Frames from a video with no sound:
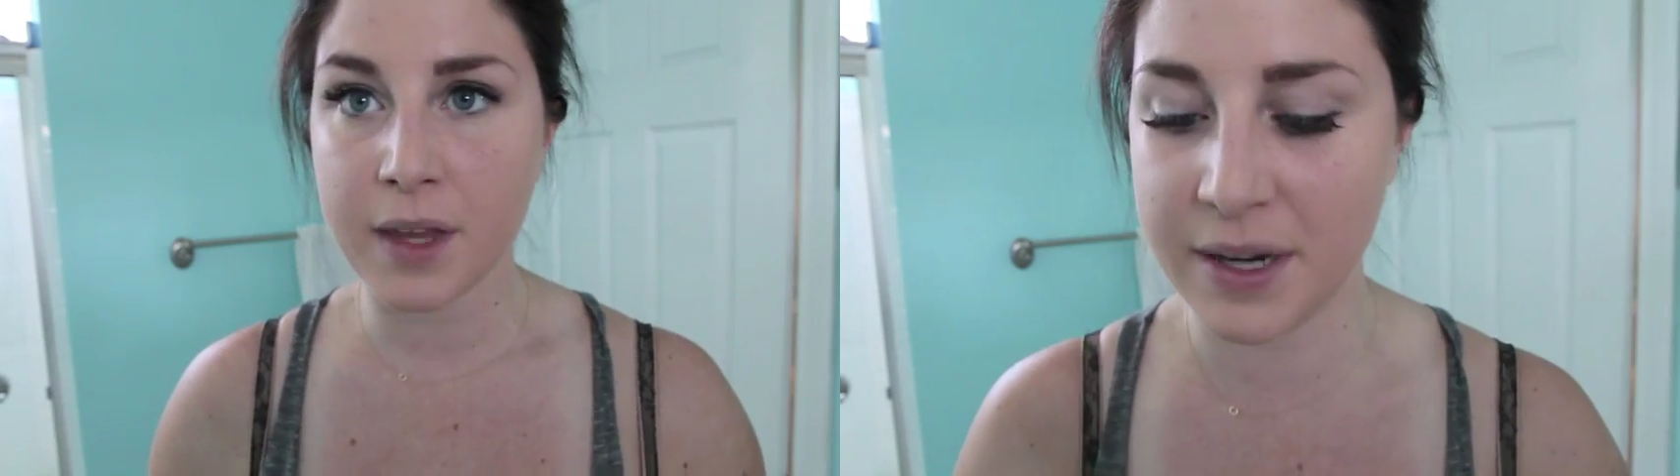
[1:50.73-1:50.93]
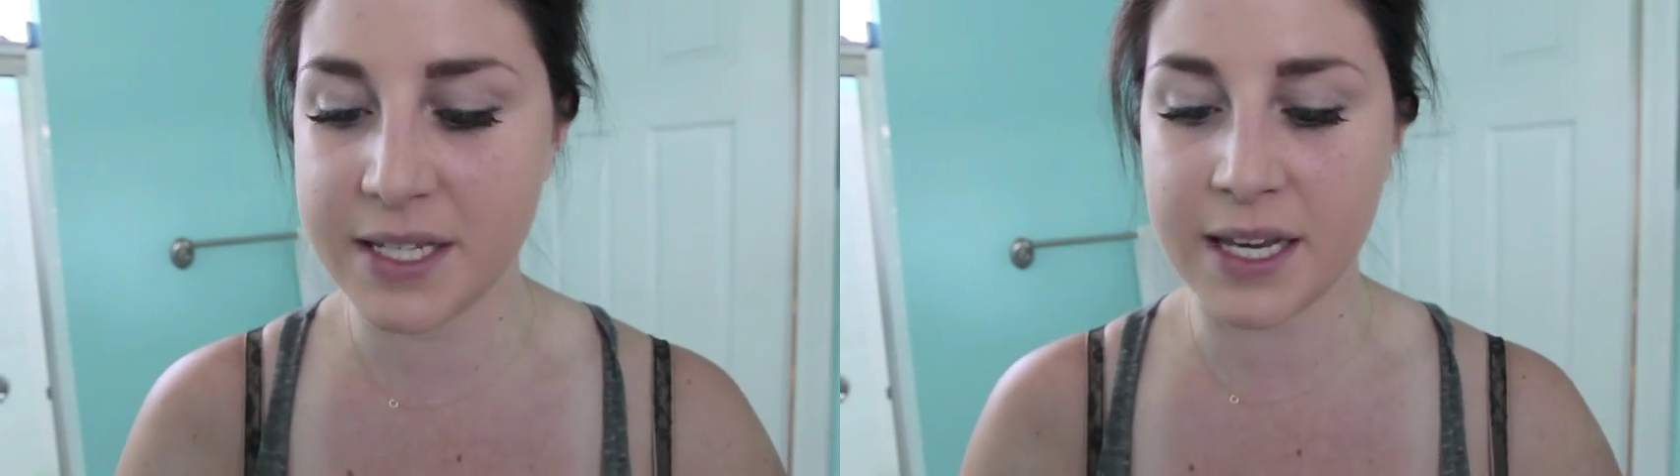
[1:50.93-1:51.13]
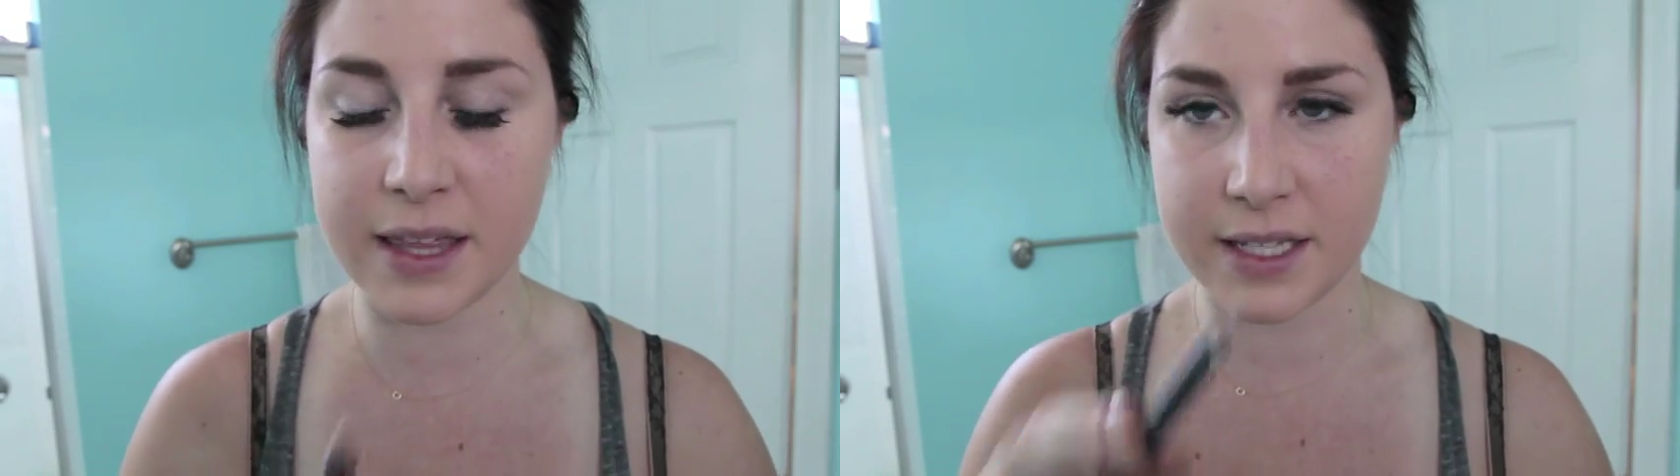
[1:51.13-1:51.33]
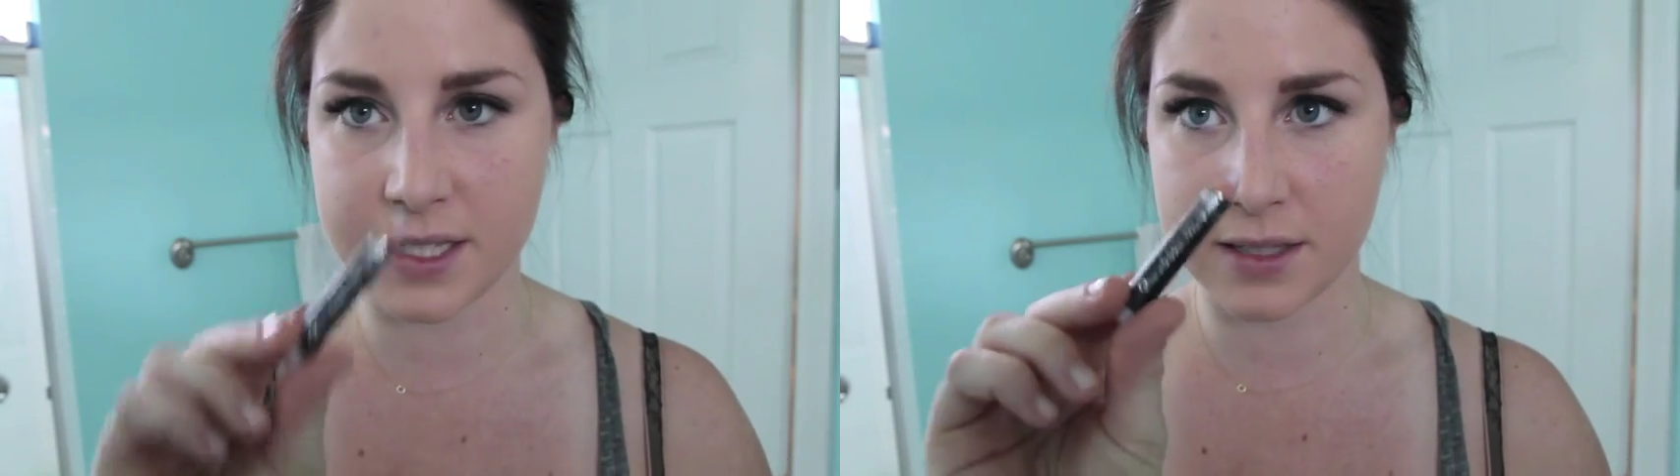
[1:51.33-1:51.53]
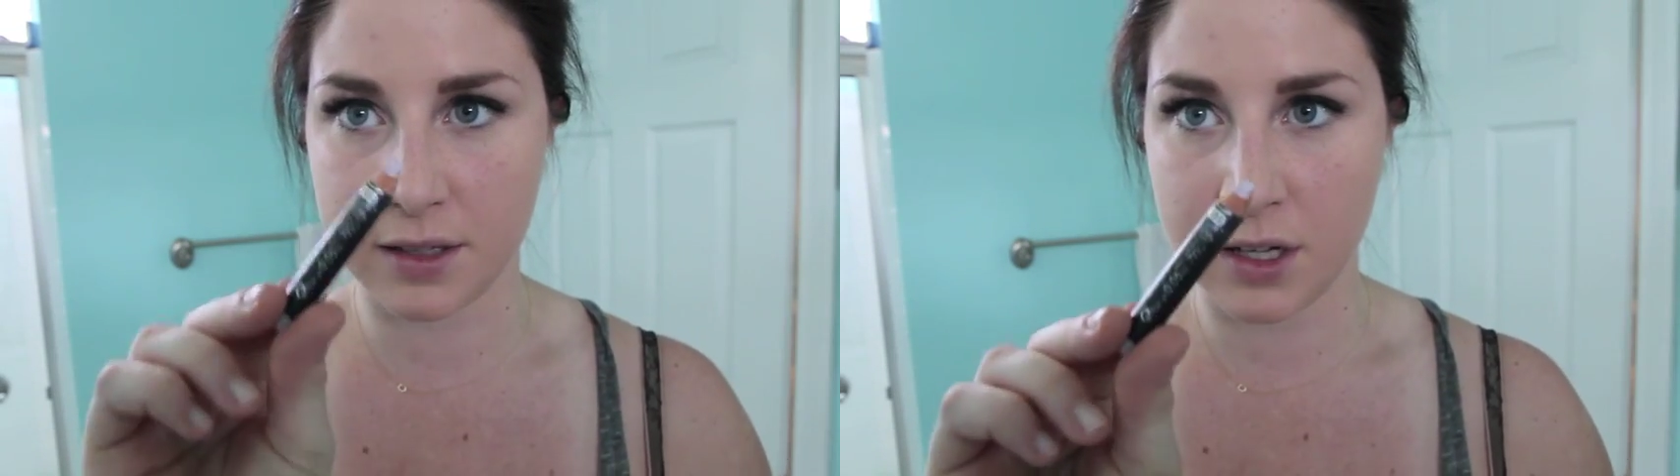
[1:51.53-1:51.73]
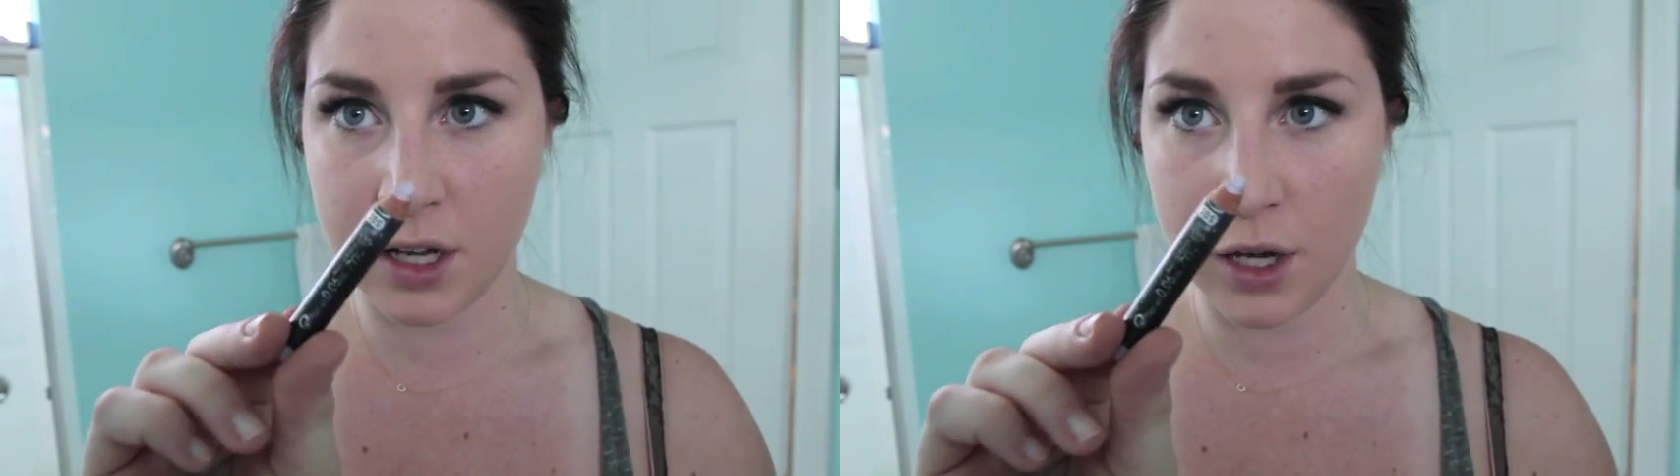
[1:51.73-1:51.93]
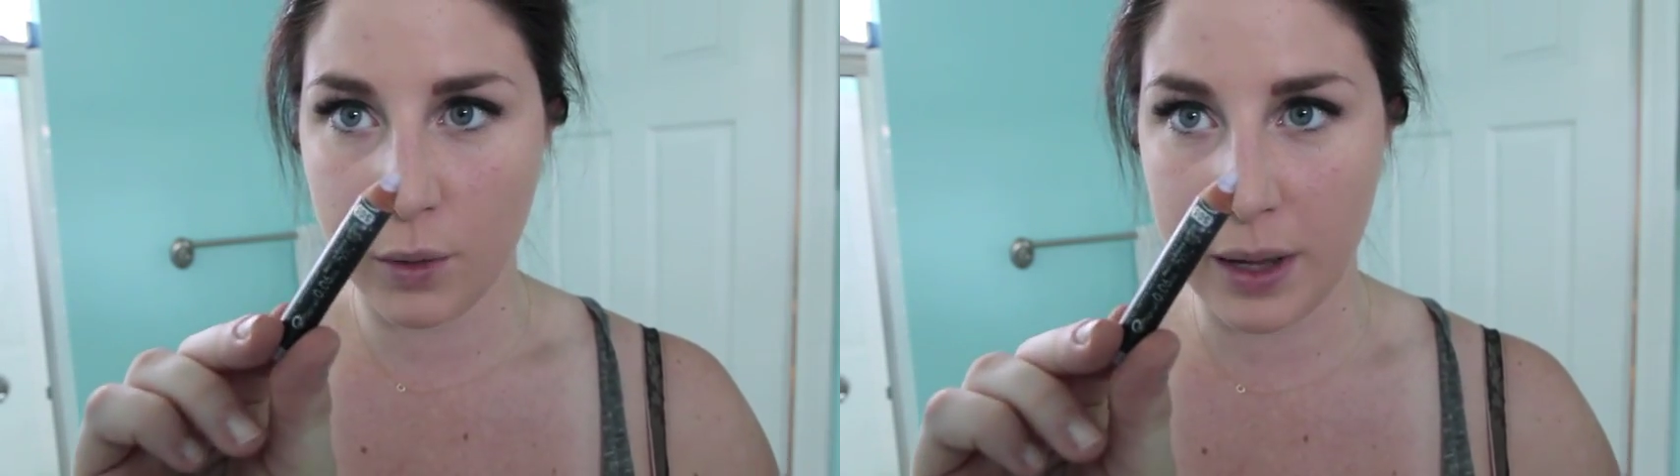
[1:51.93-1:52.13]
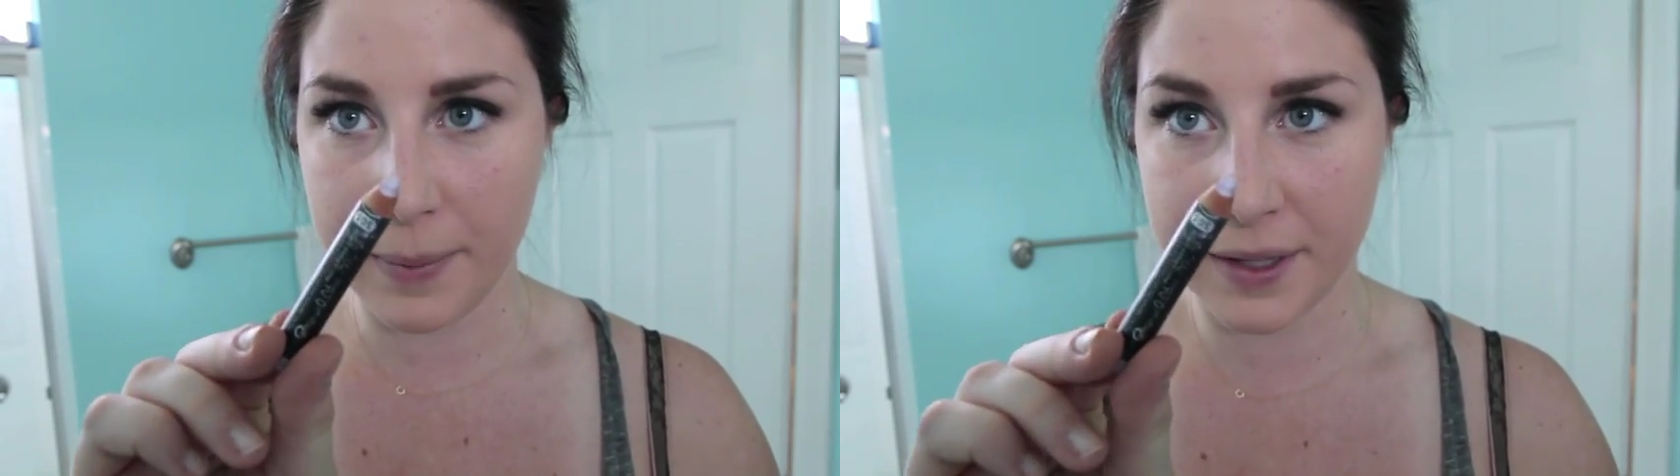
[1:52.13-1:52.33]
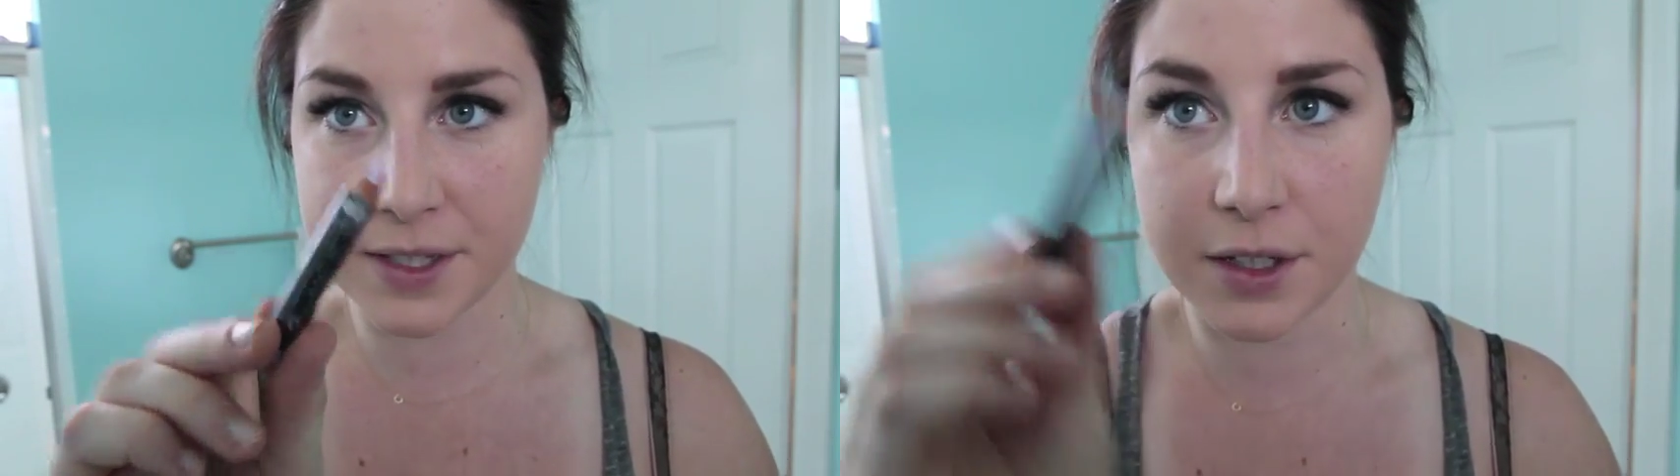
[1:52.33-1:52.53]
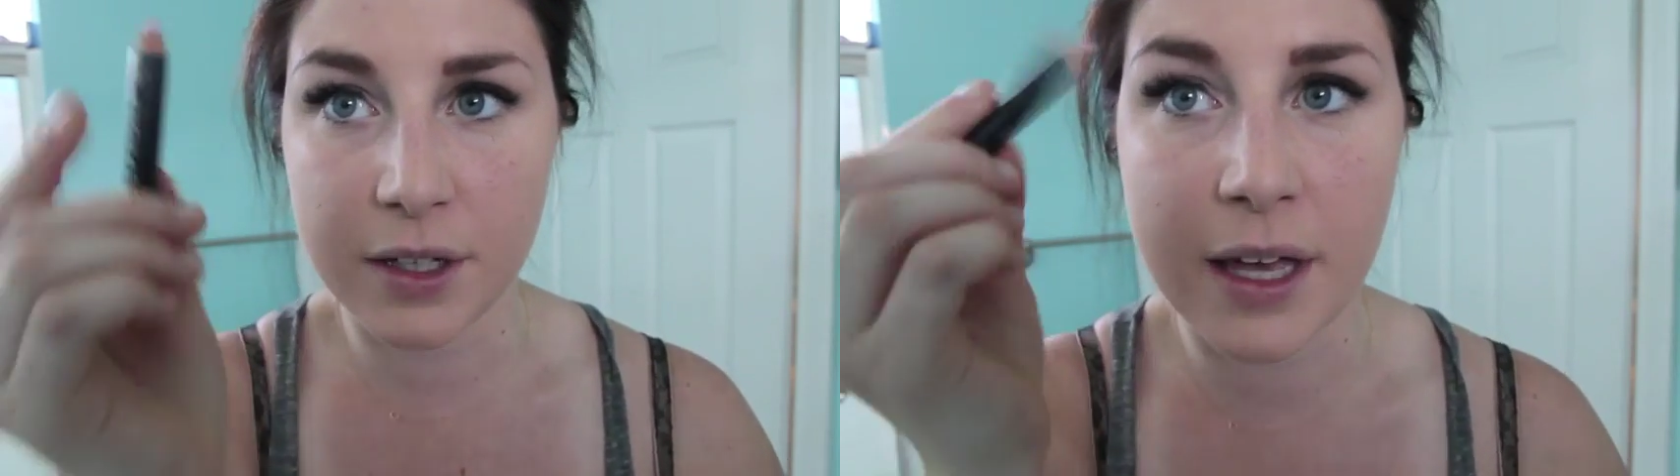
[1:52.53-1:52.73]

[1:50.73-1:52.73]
I'm gonna take this white pencil